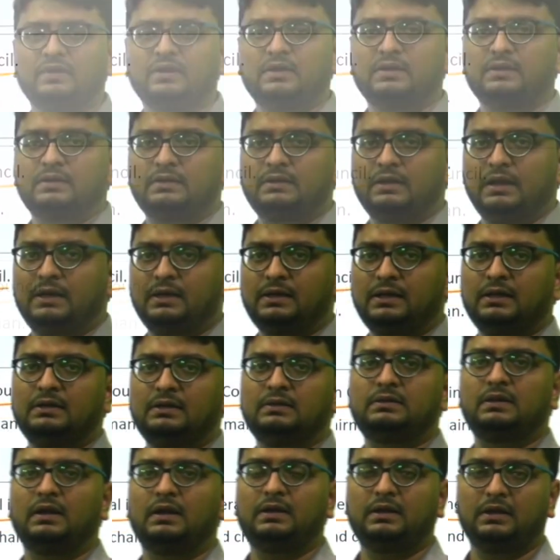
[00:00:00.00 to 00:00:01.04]

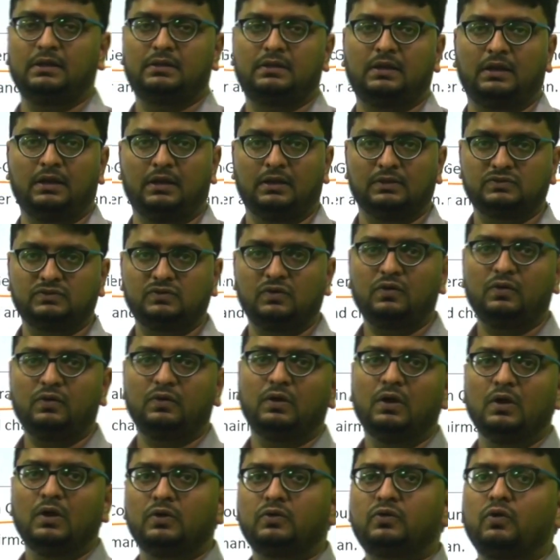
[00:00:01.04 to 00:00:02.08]
1833.
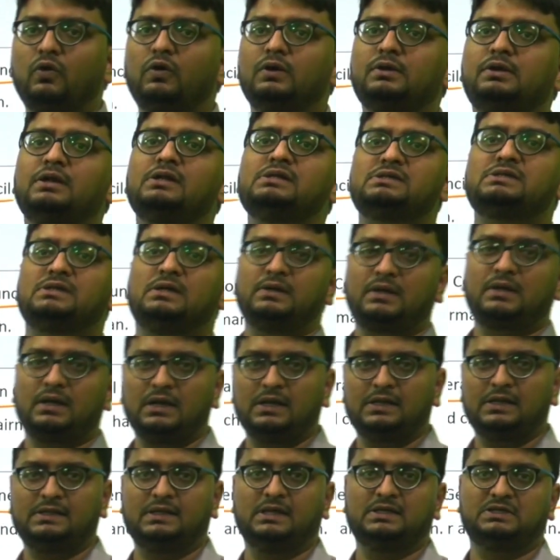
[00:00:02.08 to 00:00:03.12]
So total
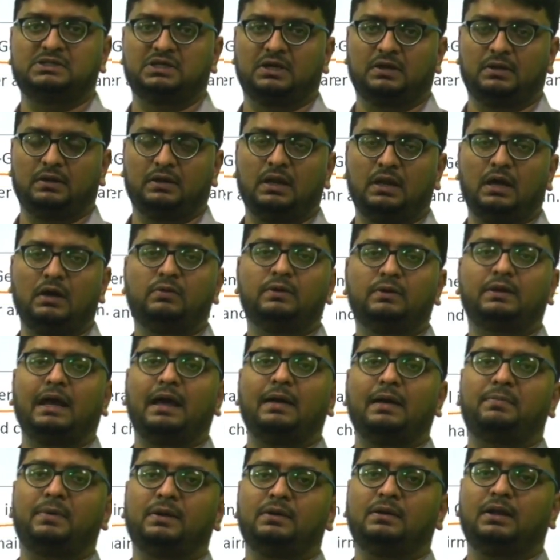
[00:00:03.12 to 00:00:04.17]
centralization, now it
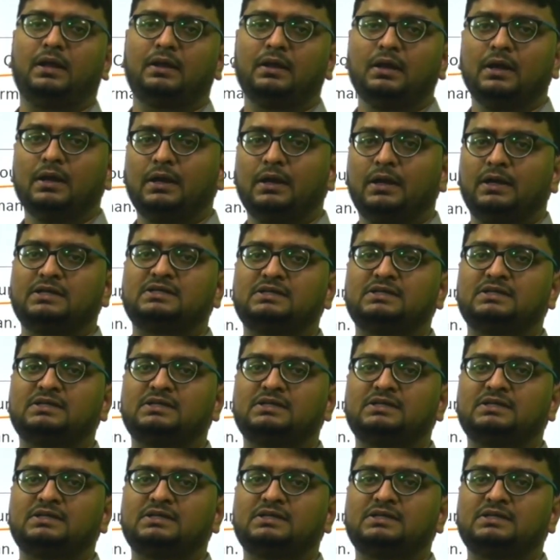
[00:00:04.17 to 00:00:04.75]
happened, like it is the